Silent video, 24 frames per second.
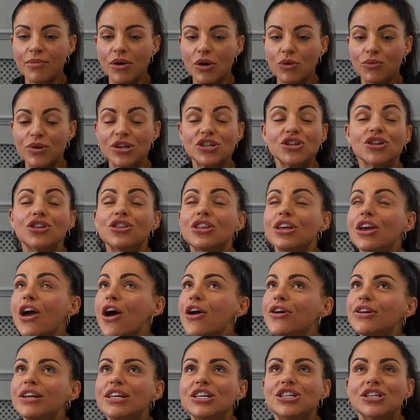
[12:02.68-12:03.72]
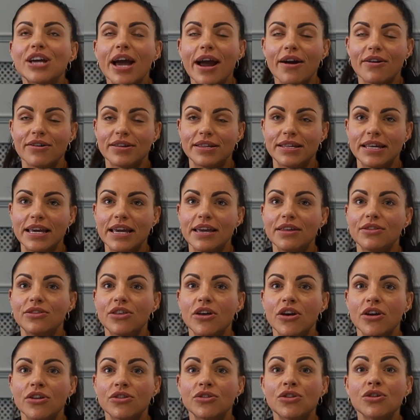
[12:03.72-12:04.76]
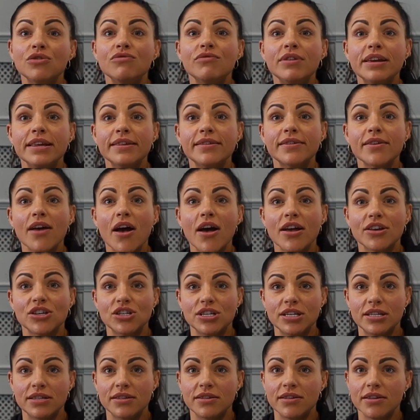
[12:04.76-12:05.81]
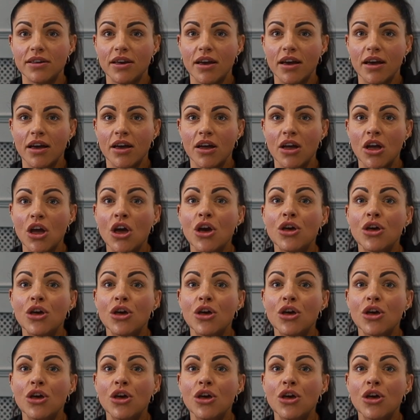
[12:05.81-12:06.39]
which are the only charity that do research into